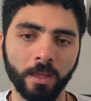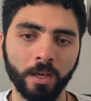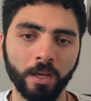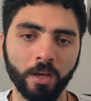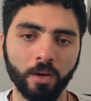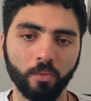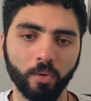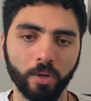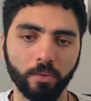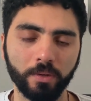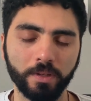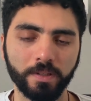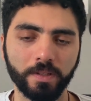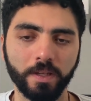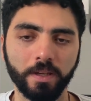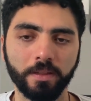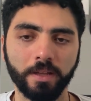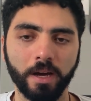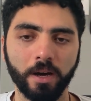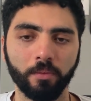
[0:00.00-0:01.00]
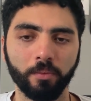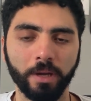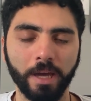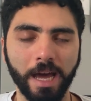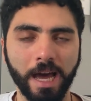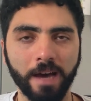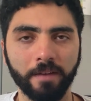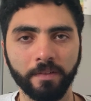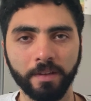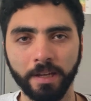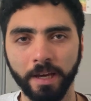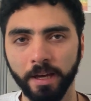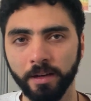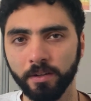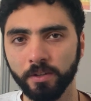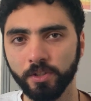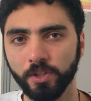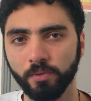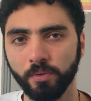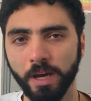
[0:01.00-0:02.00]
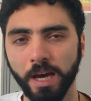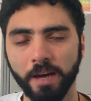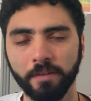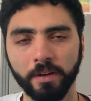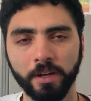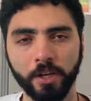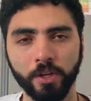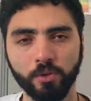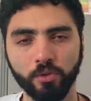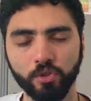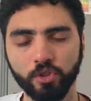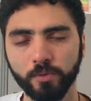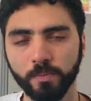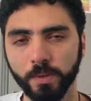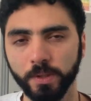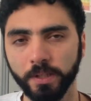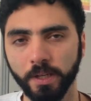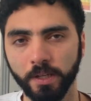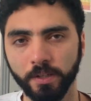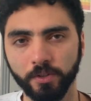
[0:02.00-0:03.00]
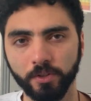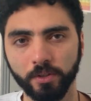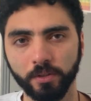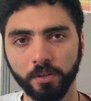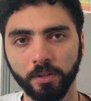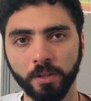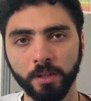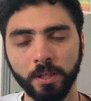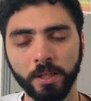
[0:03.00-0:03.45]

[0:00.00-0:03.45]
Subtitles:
When we see that we have an energy, we have a huge potential,